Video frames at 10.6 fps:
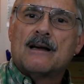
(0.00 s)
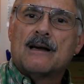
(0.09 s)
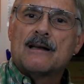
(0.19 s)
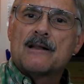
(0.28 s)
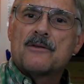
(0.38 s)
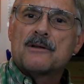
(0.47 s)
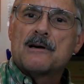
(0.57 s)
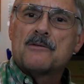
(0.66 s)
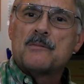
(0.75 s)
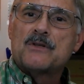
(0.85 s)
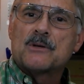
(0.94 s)
And I thought
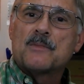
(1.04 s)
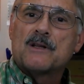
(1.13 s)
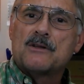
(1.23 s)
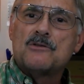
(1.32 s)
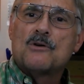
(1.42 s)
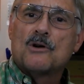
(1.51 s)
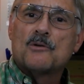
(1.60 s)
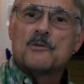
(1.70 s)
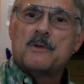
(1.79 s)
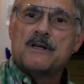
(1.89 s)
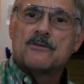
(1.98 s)
that would be something that you all
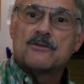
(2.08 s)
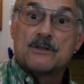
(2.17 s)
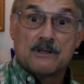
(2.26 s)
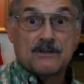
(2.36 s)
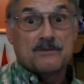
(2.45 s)
would be interested in.